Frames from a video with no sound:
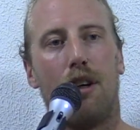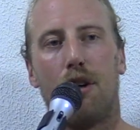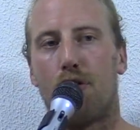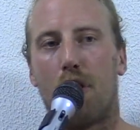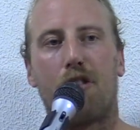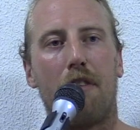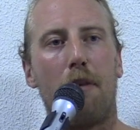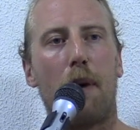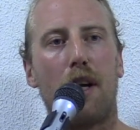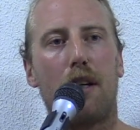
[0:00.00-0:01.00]
Trust
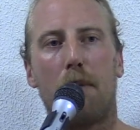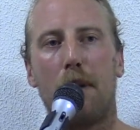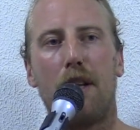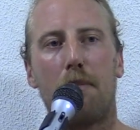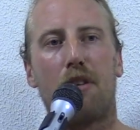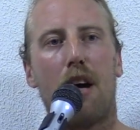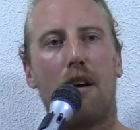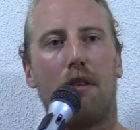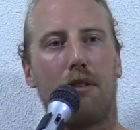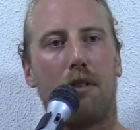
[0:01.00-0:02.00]
everybody to be
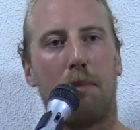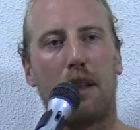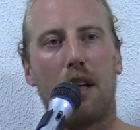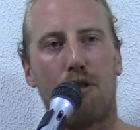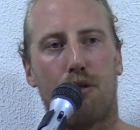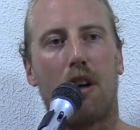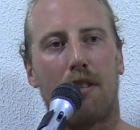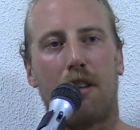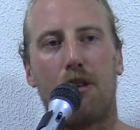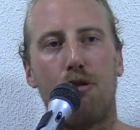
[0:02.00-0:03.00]
themselves, but then
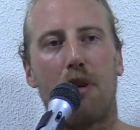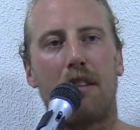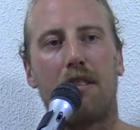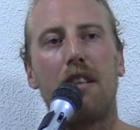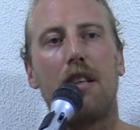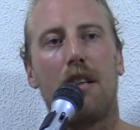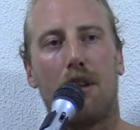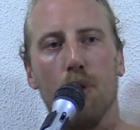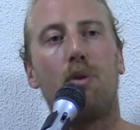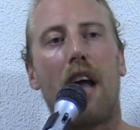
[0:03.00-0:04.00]
trust that you can see
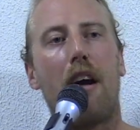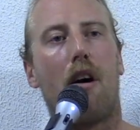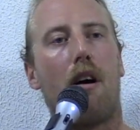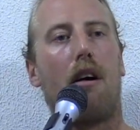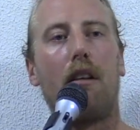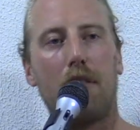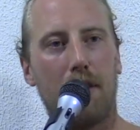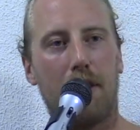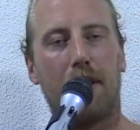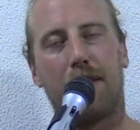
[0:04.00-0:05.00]
who they are.
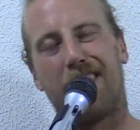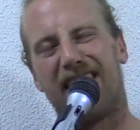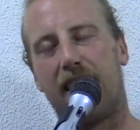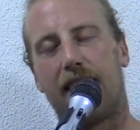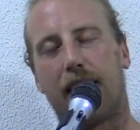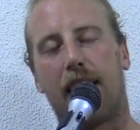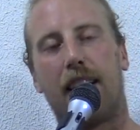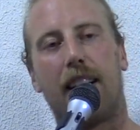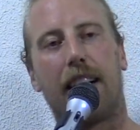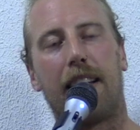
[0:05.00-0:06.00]
Says it kind
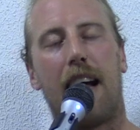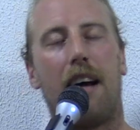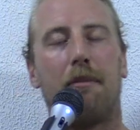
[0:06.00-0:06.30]
of like that.